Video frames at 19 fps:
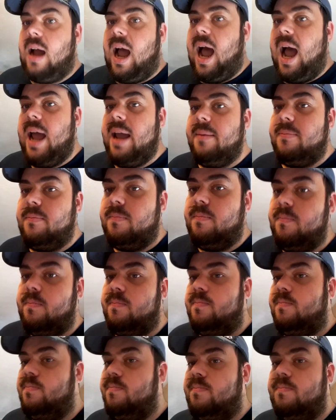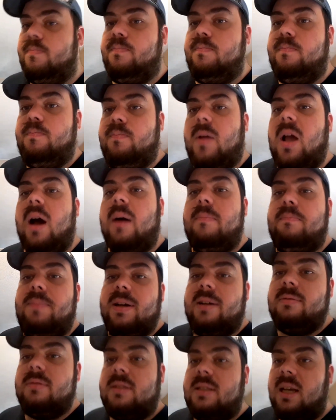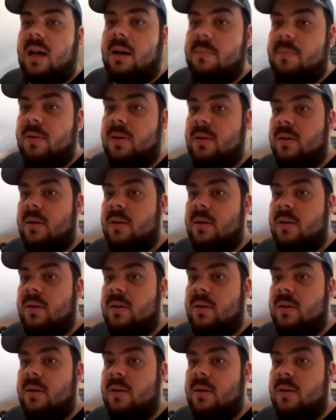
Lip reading: I got built up